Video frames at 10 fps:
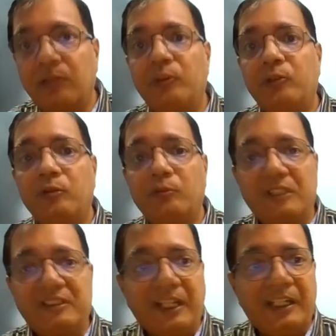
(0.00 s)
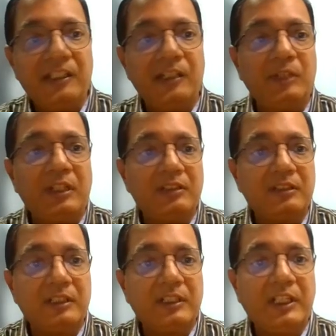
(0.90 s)
which could misguide them in a
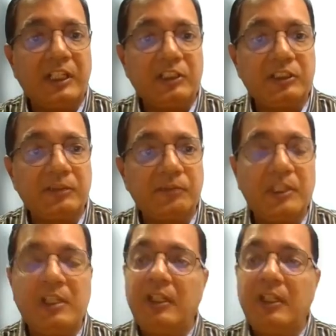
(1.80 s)
certain direction.